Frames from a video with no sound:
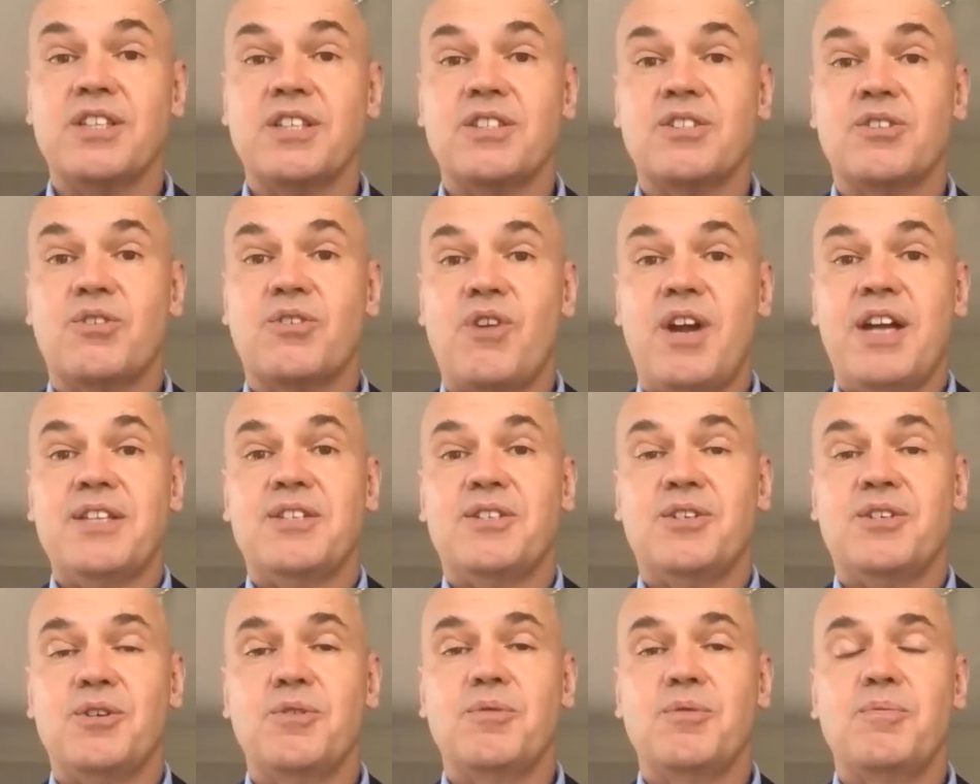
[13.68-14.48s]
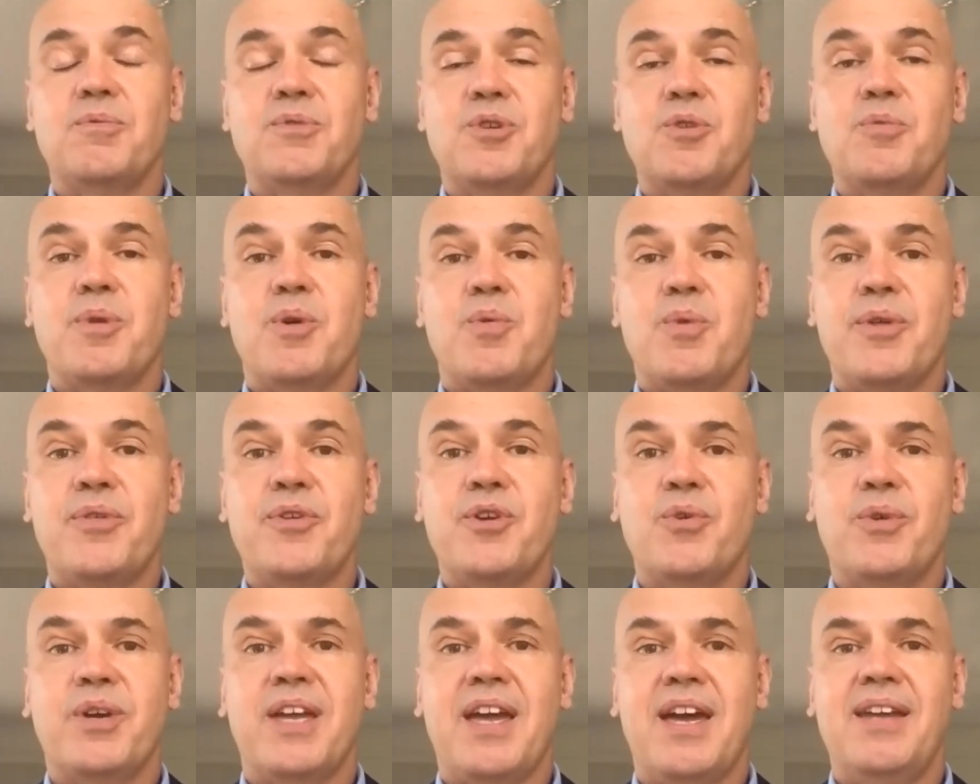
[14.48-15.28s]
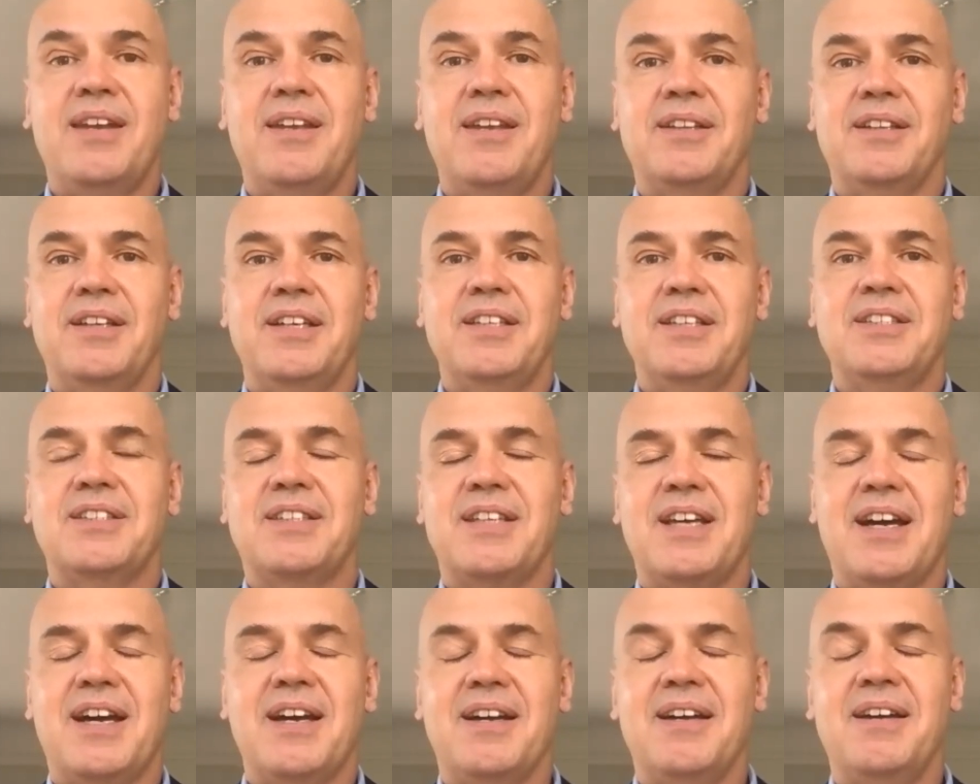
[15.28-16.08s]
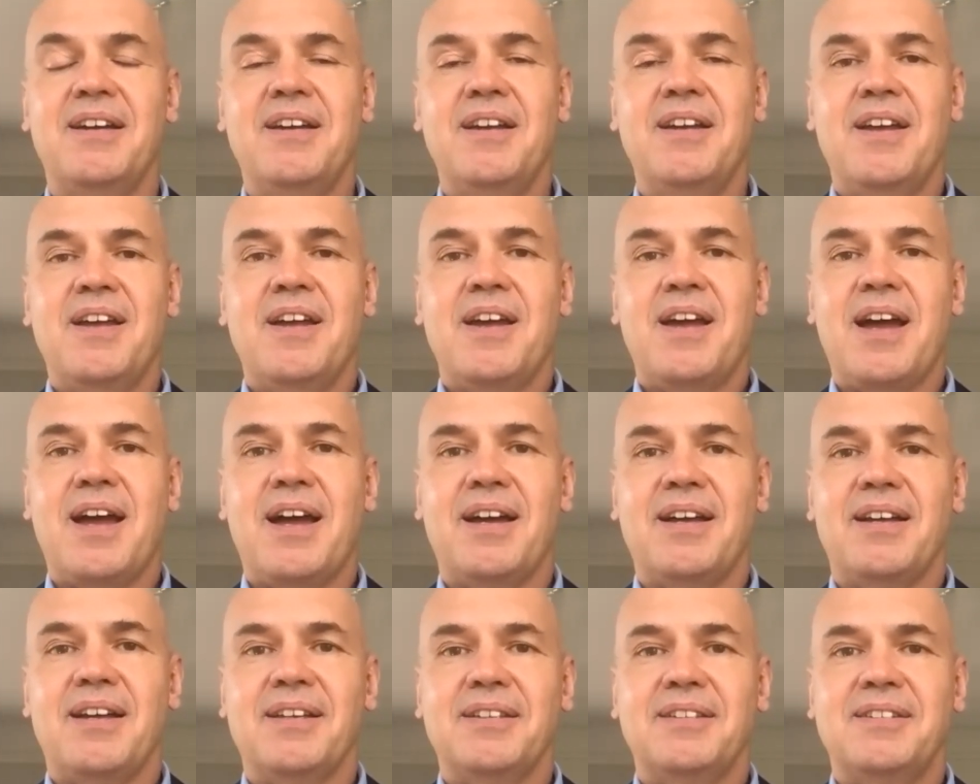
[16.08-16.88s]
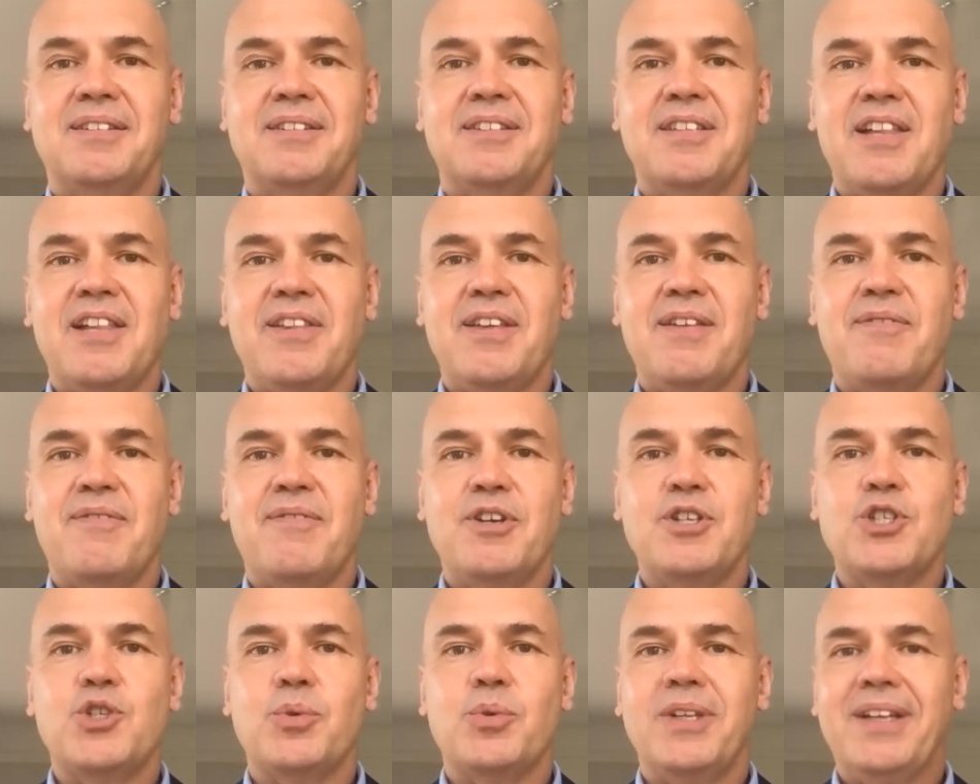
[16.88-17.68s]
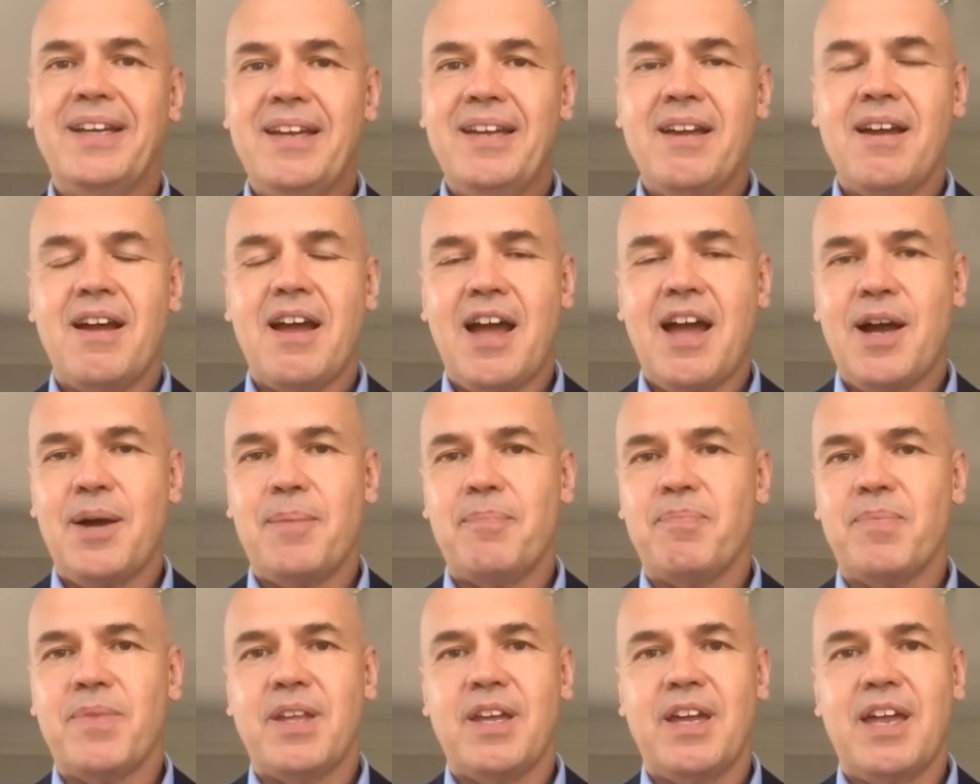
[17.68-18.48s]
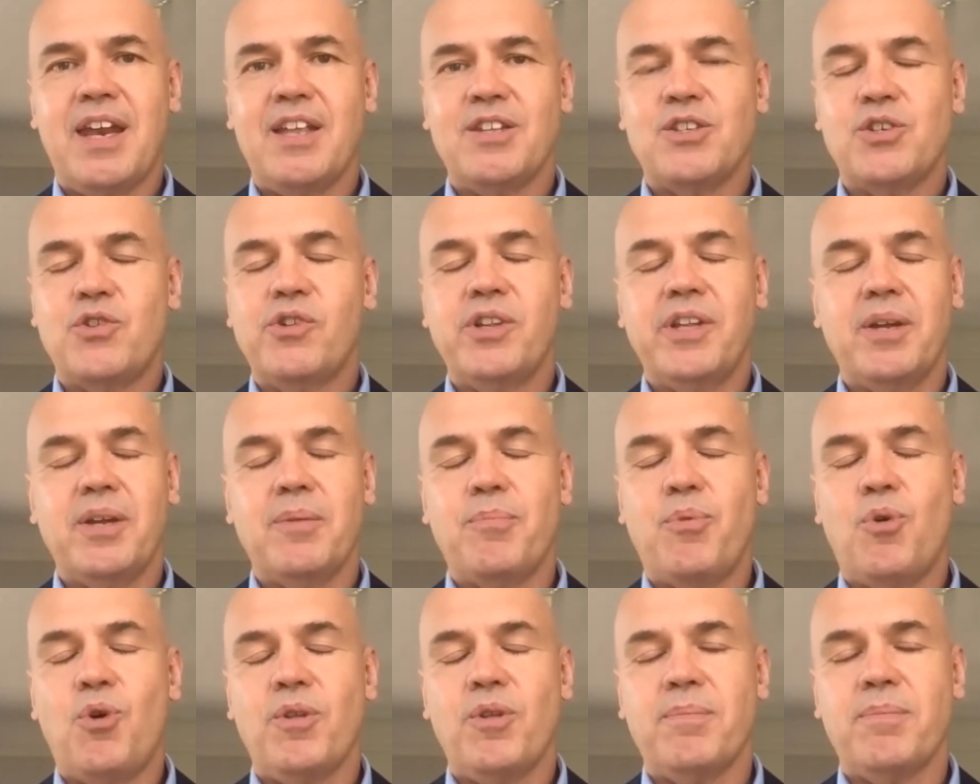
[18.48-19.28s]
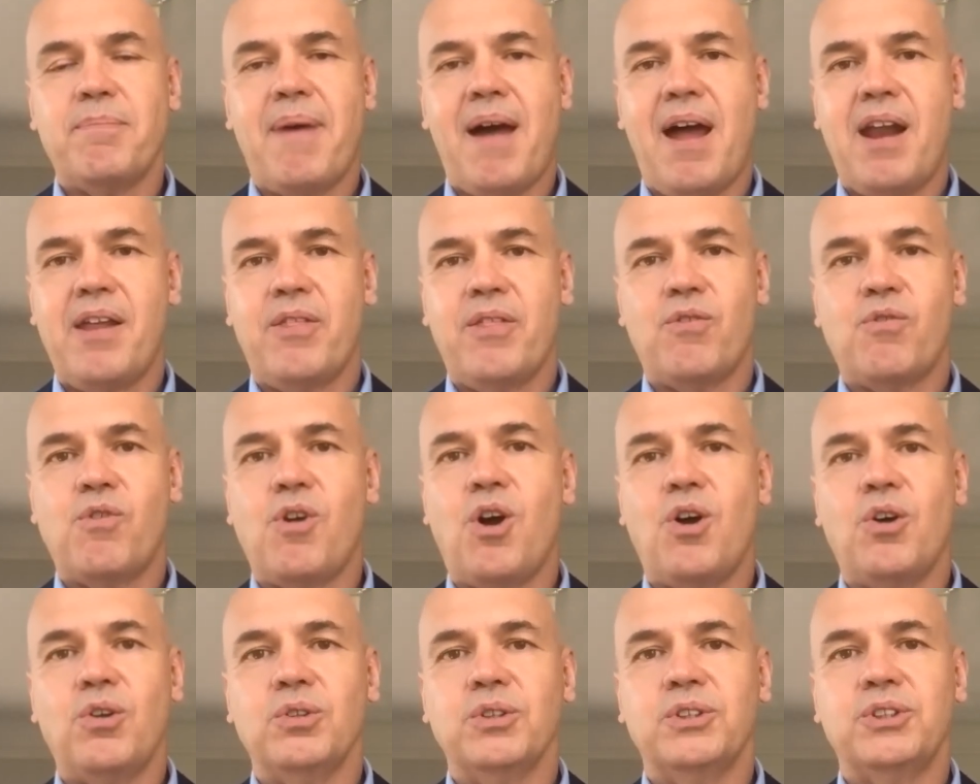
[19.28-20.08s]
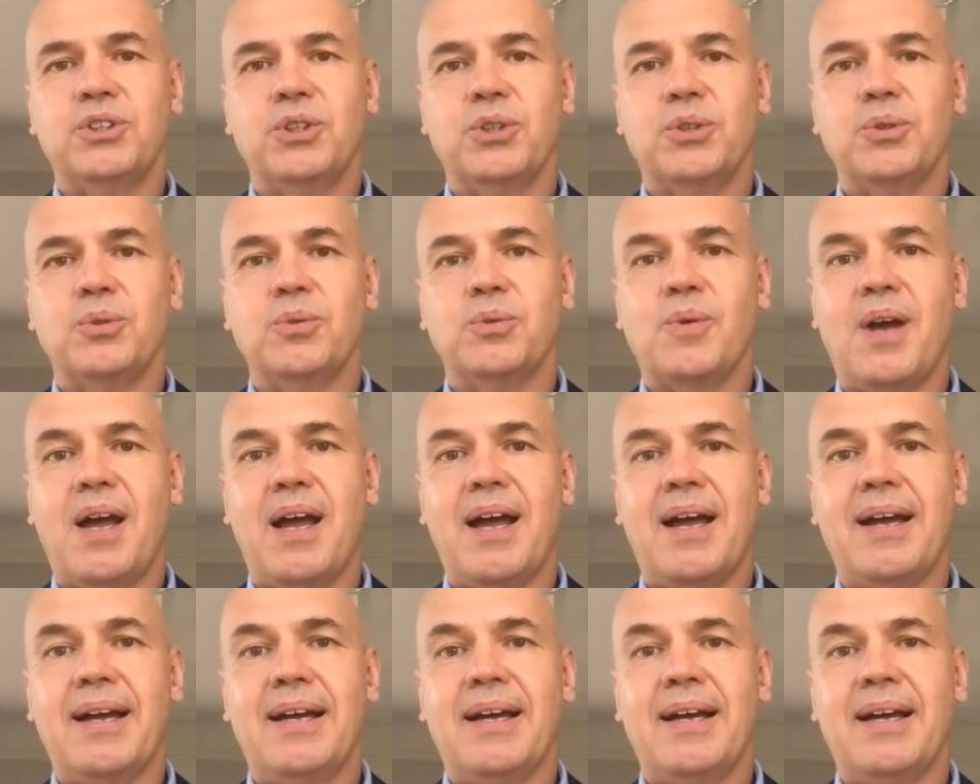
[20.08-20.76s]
great to be with you again, at least televisually, and it's a really important part of the role to